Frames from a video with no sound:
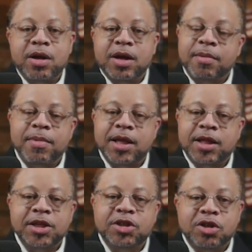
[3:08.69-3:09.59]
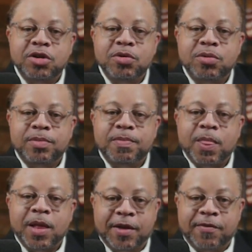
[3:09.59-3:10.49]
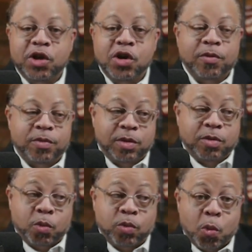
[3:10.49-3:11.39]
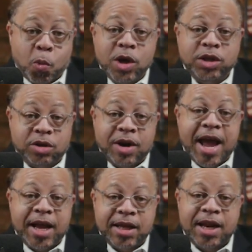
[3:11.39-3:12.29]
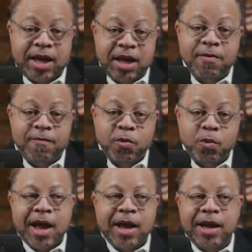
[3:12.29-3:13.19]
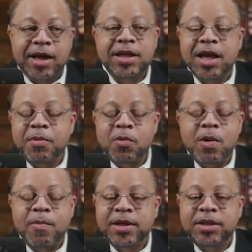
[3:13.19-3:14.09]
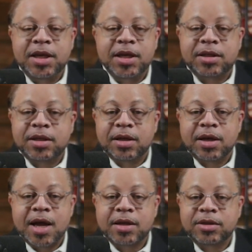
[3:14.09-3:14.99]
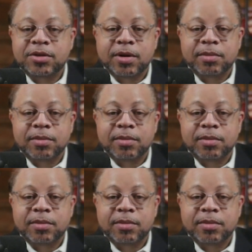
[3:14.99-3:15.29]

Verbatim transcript: And I'm like, this dude, it, you know, the the ones that are acting like him for real, let's get him a one way ticket to the Gaza Strip.